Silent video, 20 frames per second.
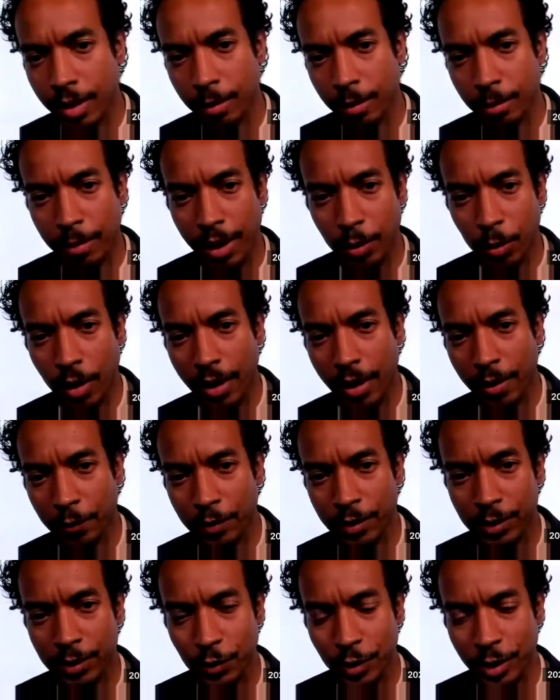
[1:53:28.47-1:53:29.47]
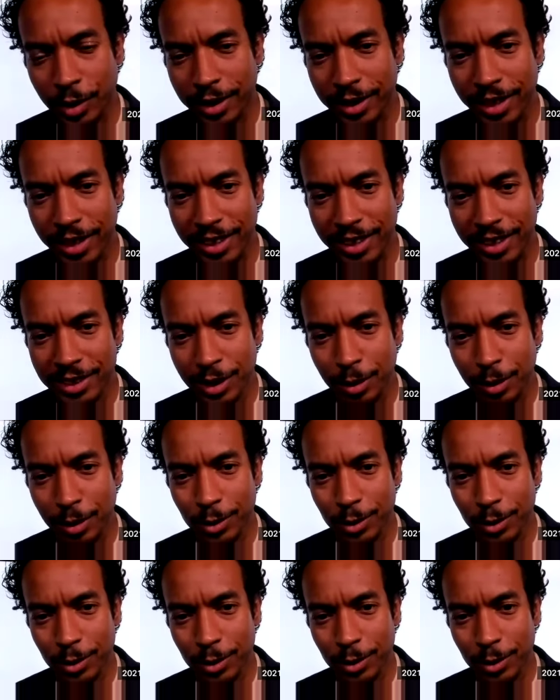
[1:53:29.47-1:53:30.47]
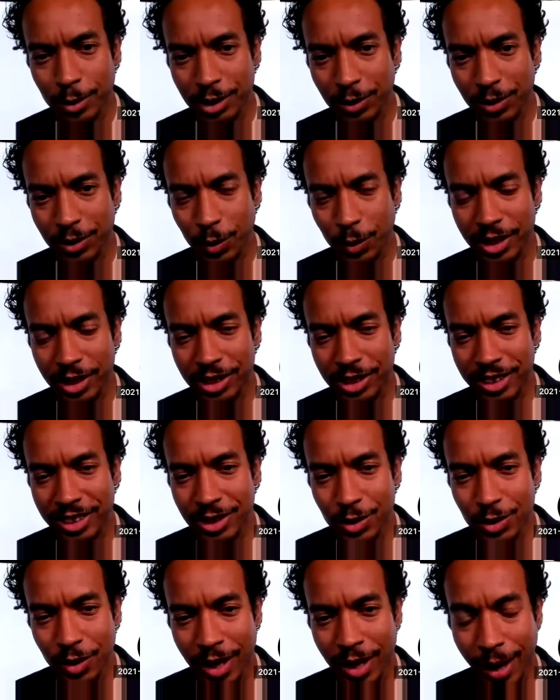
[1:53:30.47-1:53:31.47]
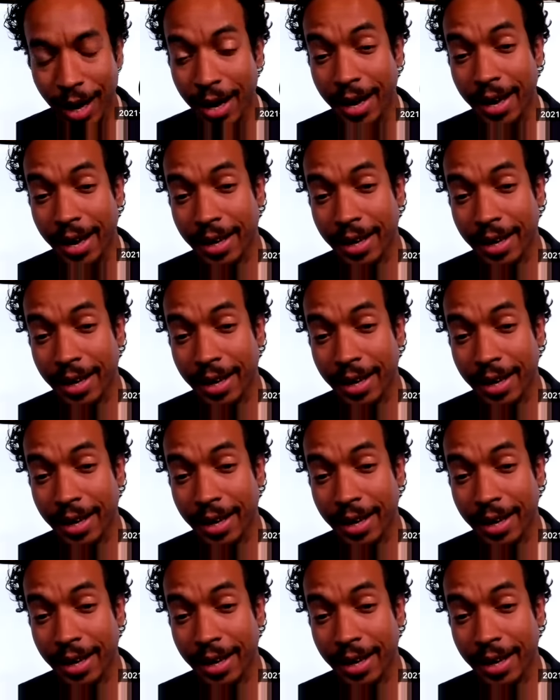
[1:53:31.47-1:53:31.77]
My wife is very similar to you in the way she described.